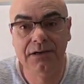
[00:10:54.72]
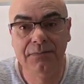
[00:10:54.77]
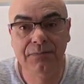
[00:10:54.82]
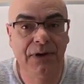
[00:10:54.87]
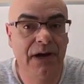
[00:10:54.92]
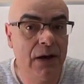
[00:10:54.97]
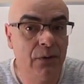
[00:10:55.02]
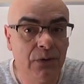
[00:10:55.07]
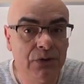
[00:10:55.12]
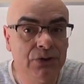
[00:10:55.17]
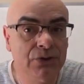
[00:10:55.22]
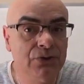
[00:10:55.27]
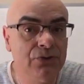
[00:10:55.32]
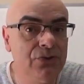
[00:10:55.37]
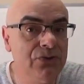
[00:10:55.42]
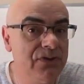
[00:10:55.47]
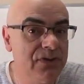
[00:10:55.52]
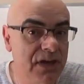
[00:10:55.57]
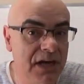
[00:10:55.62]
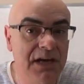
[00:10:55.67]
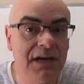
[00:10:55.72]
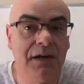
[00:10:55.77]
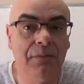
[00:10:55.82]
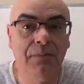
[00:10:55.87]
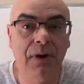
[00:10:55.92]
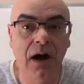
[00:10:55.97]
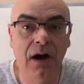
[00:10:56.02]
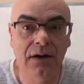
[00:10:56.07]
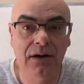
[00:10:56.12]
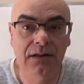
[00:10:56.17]
But I want you to think
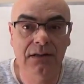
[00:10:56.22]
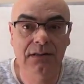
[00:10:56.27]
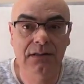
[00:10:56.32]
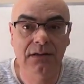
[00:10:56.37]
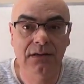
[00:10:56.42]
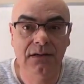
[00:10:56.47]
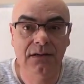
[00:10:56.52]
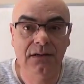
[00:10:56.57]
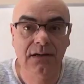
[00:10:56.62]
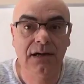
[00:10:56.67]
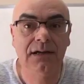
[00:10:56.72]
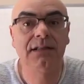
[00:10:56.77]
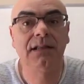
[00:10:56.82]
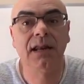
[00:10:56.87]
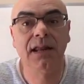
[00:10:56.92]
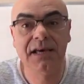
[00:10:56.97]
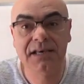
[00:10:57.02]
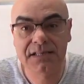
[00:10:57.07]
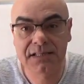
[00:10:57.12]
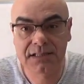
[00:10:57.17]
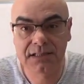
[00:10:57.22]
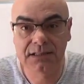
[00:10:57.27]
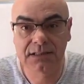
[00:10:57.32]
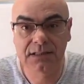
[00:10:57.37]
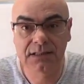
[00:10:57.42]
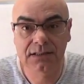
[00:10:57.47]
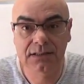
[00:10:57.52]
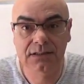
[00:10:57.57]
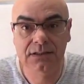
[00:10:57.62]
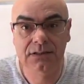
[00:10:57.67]
about it and listen
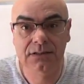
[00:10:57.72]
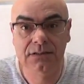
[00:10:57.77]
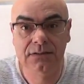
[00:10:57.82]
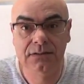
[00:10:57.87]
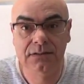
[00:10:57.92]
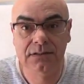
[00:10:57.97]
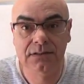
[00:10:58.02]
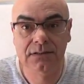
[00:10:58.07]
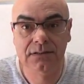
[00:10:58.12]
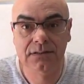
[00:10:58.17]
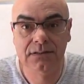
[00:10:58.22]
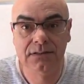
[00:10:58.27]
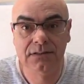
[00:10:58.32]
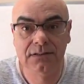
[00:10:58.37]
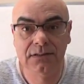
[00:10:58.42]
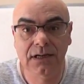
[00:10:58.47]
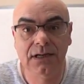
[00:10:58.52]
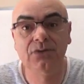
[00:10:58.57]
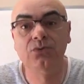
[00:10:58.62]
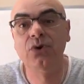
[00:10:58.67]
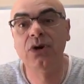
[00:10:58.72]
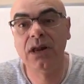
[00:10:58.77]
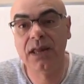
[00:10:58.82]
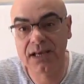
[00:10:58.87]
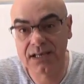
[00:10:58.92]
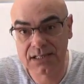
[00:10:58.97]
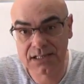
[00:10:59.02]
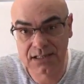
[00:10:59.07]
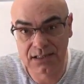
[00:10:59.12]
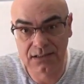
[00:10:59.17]
and
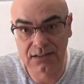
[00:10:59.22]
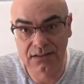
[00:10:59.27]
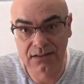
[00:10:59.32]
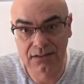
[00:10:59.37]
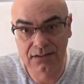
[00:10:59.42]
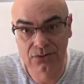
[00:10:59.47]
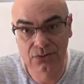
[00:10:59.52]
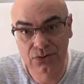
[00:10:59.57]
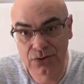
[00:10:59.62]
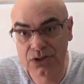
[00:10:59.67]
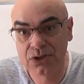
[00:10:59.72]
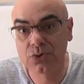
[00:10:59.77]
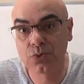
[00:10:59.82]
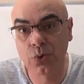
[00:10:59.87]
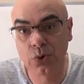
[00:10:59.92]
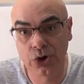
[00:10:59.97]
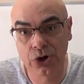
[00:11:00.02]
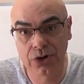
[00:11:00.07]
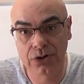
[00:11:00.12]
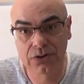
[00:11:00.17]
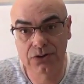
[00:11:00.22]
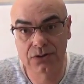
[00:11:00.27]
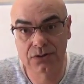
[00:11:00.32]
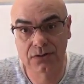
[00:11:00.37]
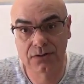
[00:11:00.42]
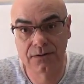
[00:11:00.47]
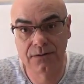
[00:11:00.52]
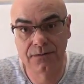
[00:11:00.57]
re-listen to these words.